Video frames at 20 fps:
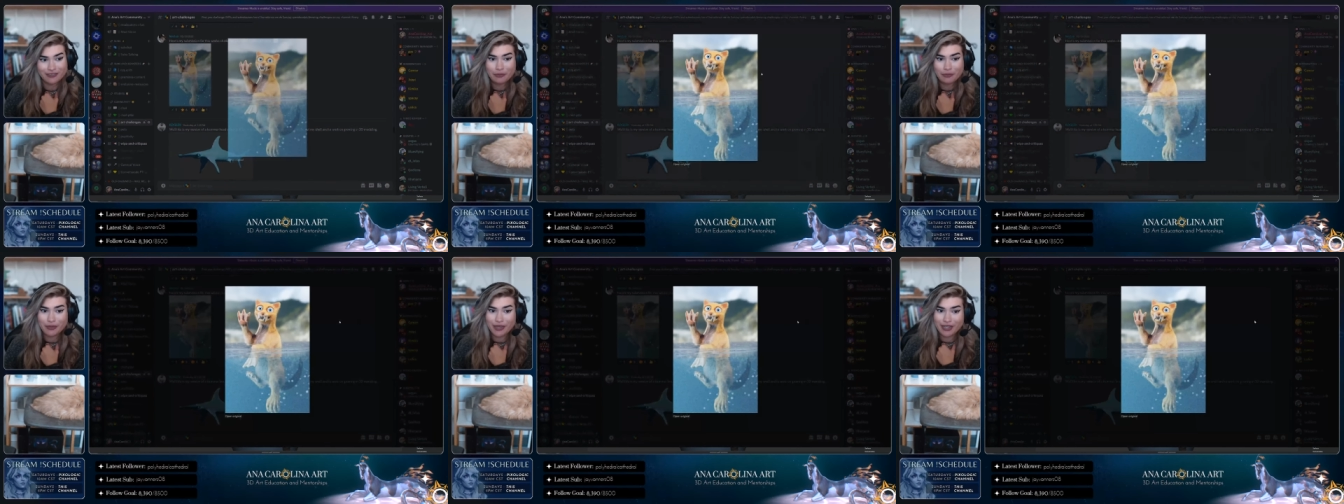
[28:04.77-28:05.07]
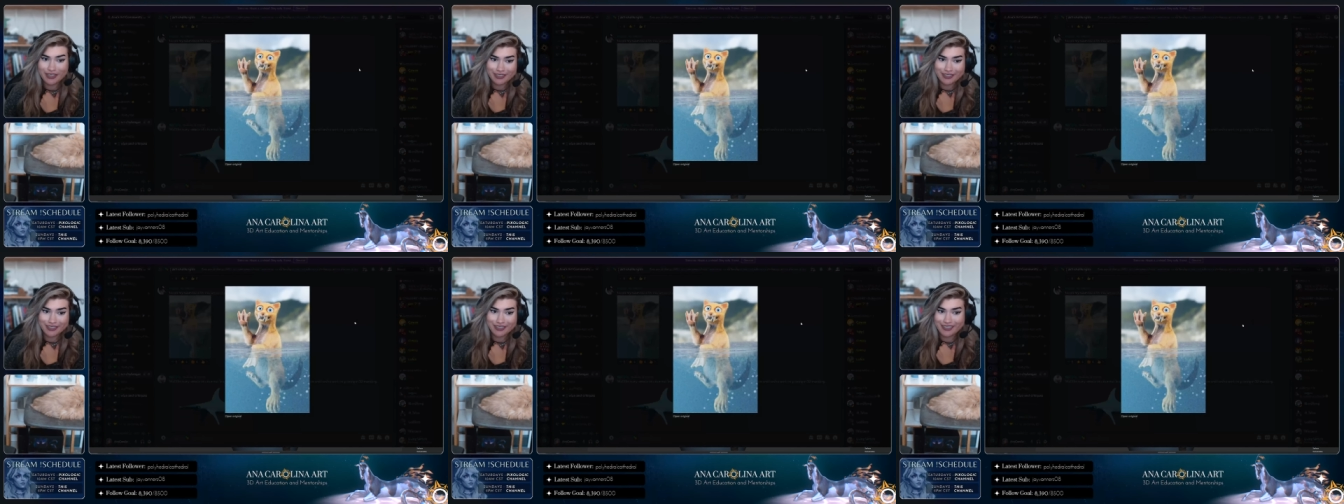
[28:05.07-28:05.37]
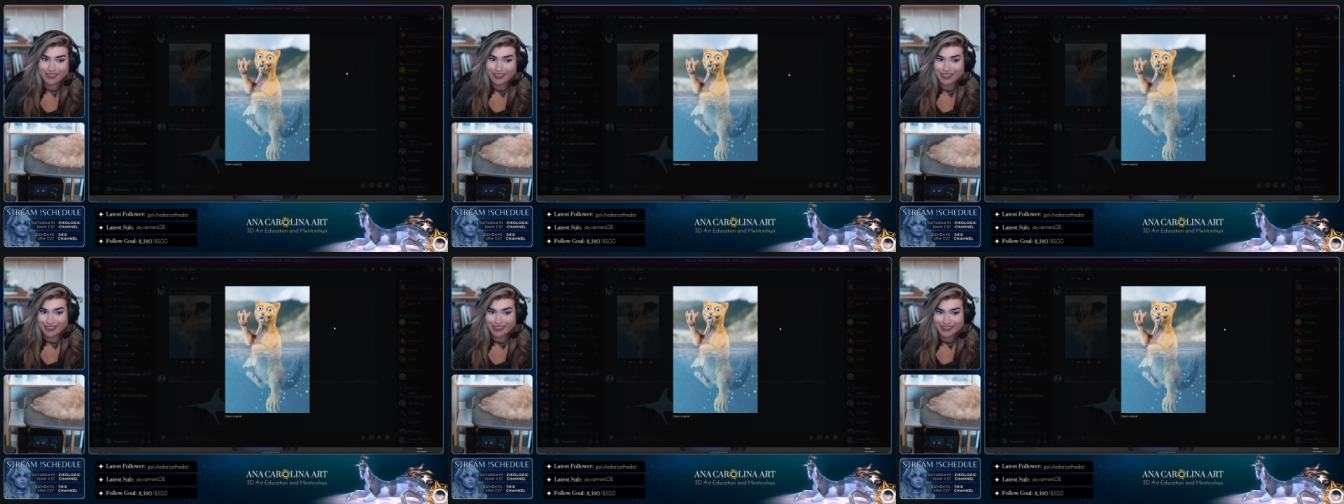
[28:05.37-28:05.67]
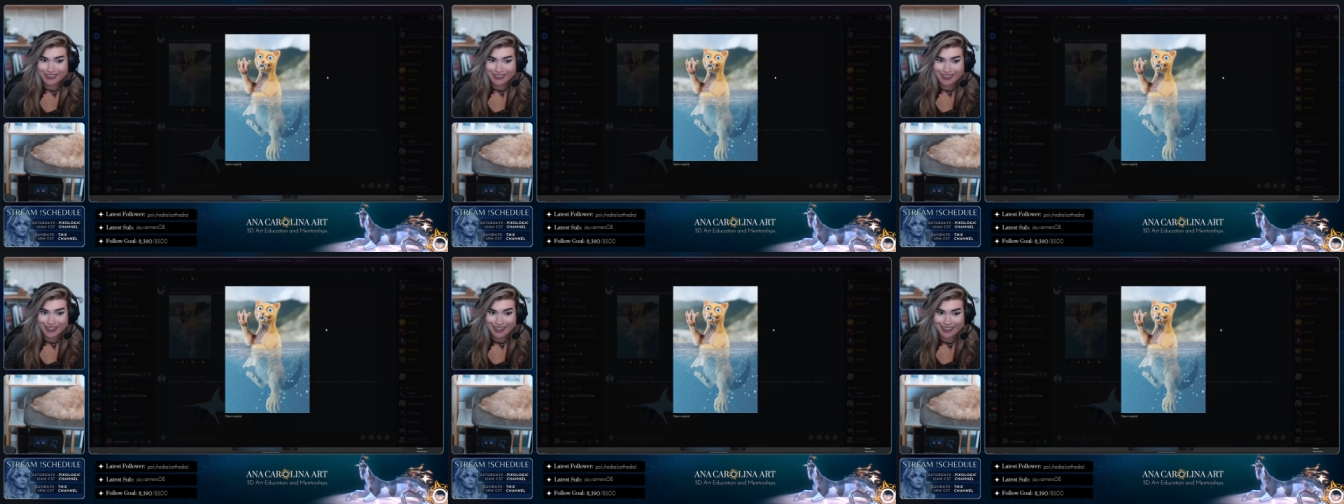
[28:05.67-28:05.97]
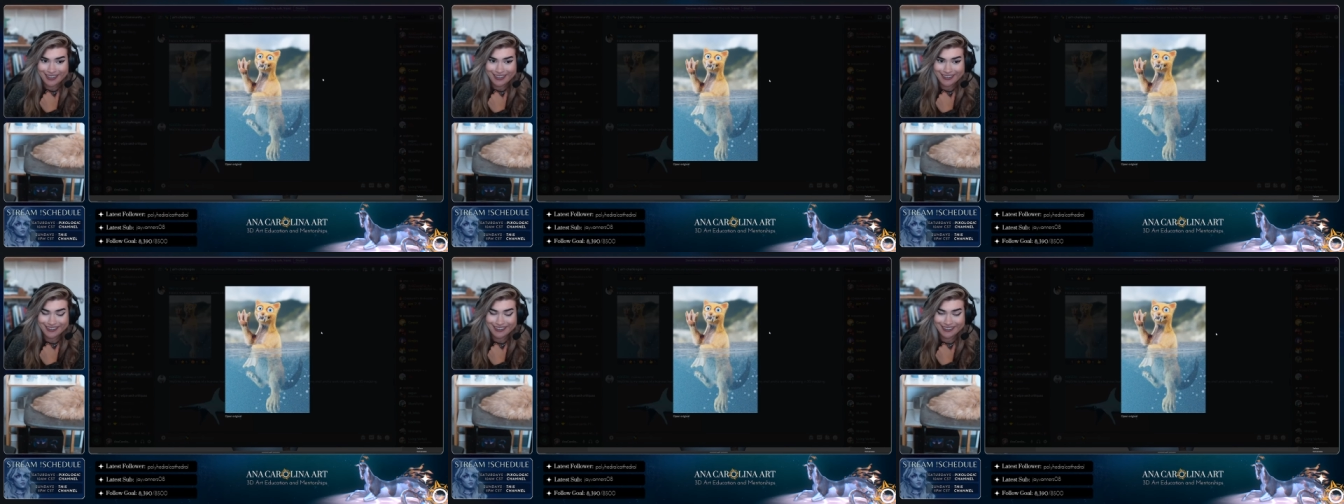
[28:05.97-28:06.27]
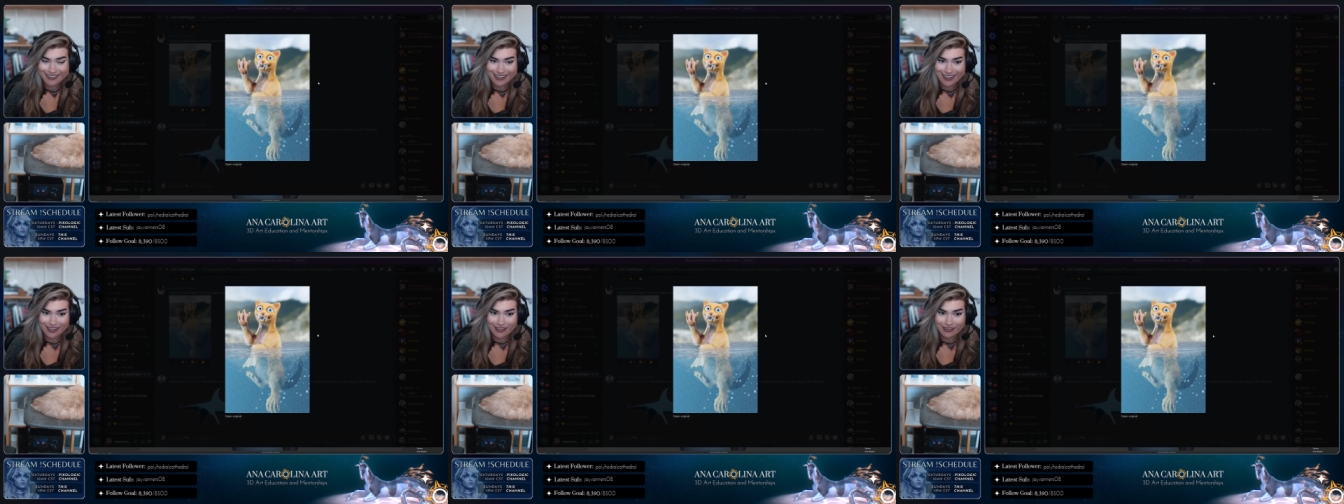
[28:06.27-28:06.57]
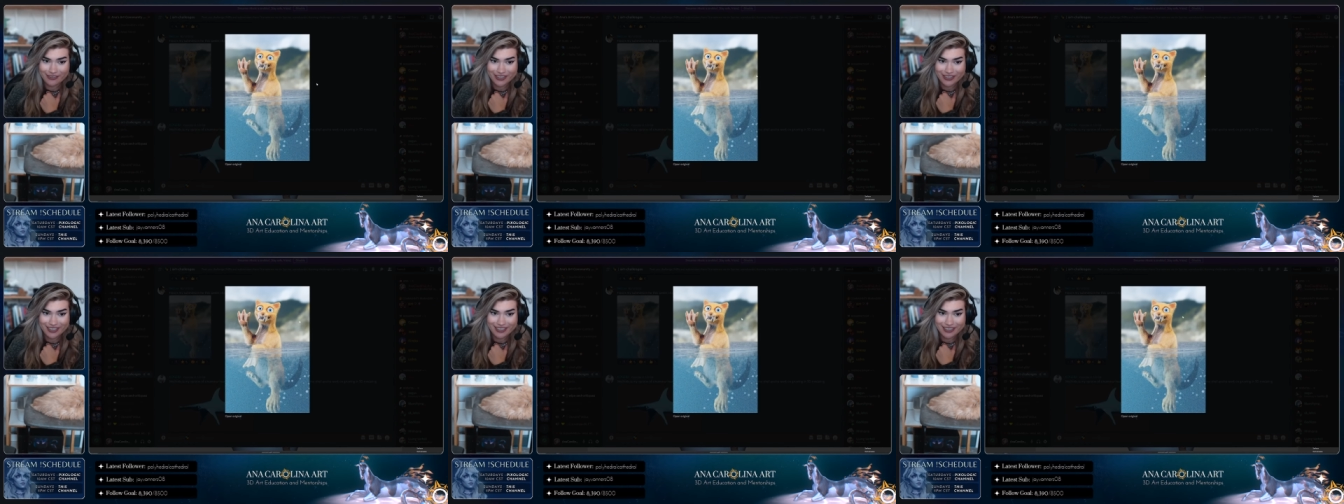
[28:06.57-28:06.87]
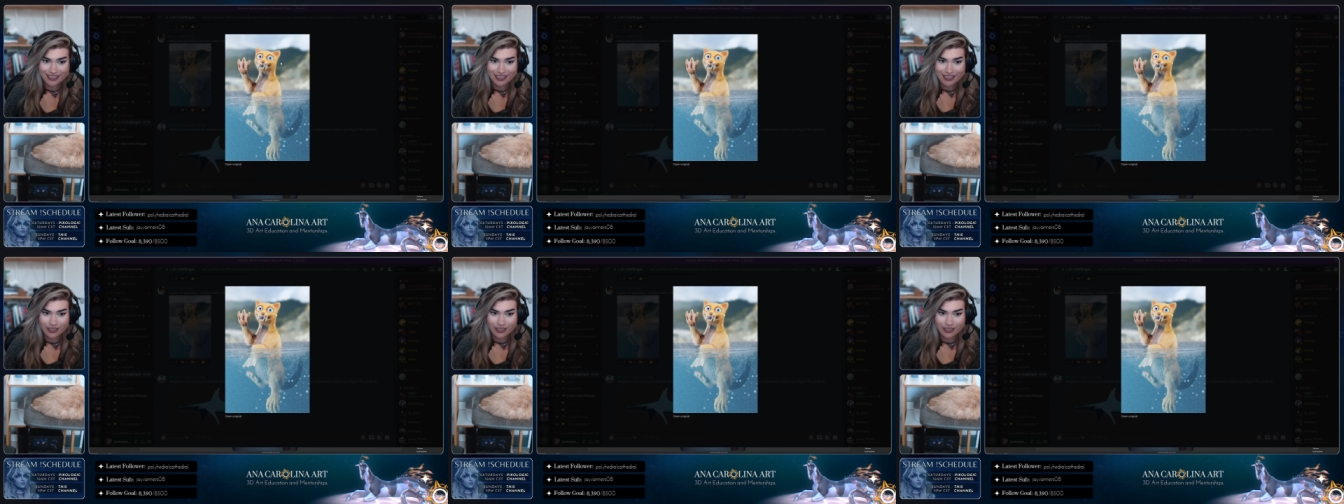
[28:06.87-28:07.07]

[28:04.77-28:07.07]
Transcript: the best like design. I love it.